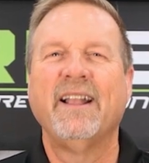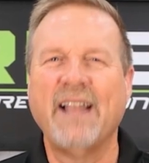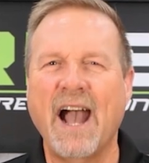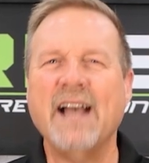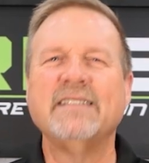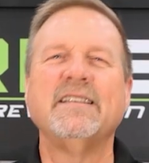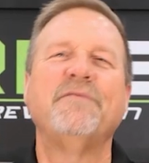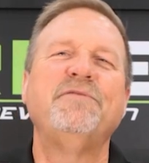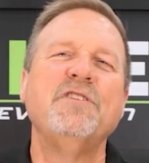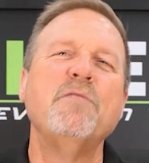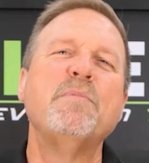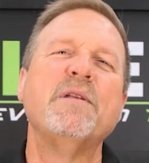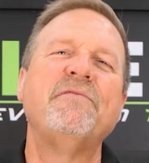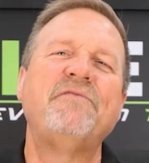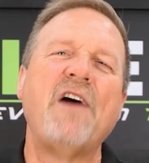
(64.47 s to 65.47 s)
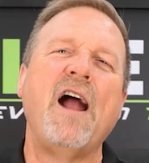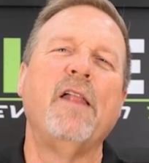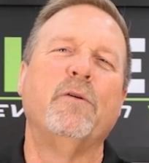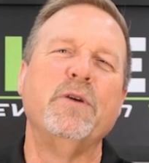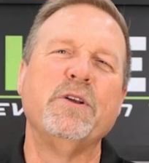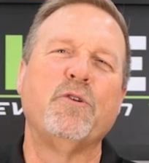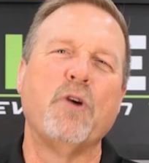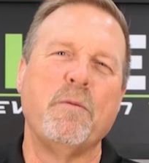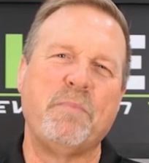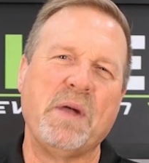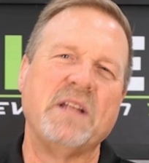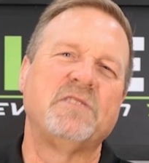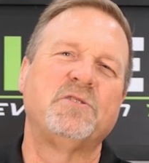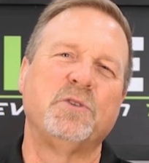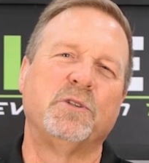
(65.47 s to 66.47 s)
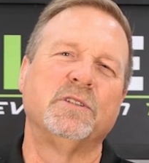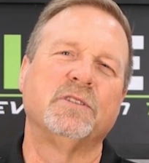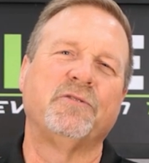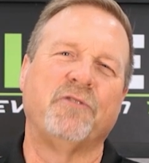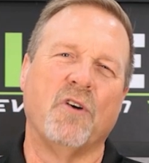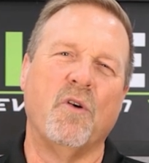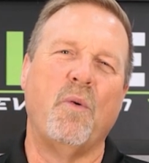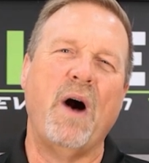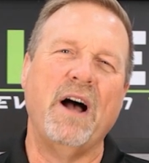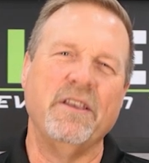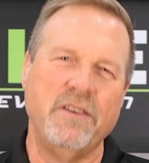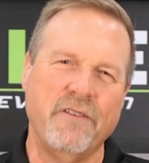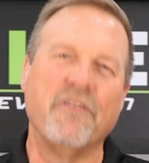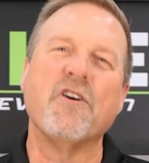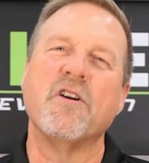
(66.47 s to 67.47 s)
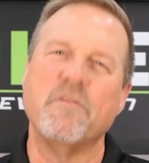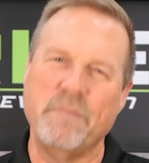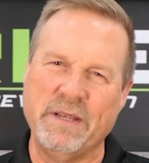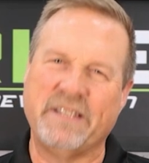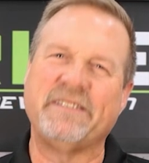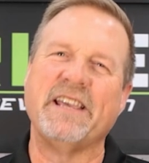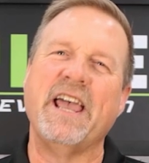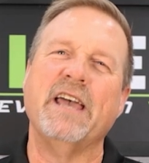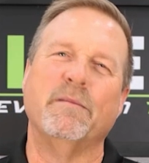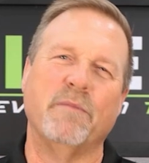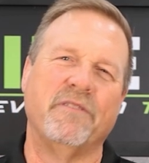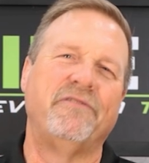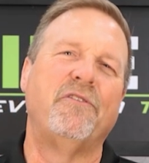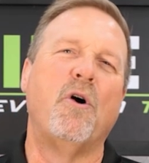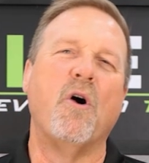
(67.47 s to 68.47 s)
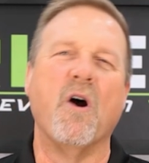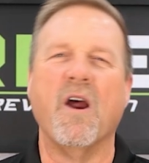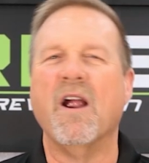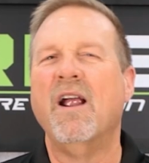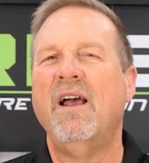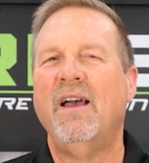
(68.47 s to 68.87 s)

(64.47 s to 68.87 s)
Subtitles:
Guys, if you've been following GripEdge Tools for a while, you've heard me say it before.